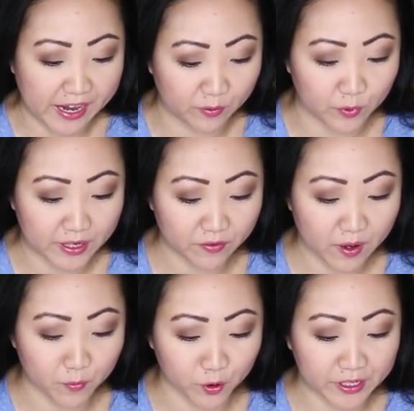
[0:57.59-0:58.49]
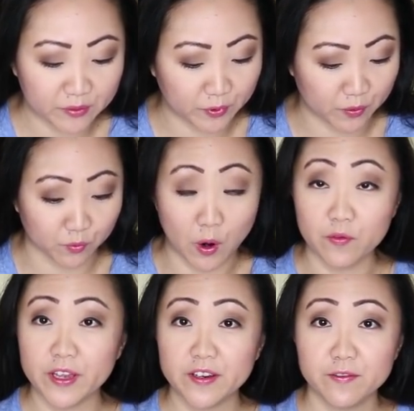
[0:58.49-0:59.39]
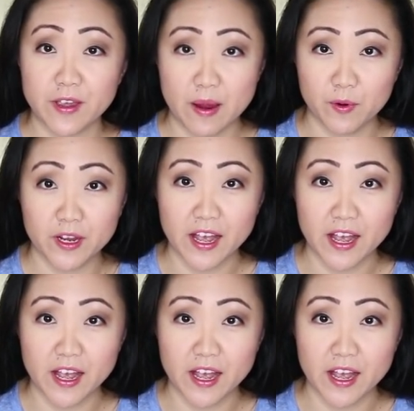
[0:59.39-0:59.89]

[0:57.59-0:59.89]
And whenever I'm working with woven fabric,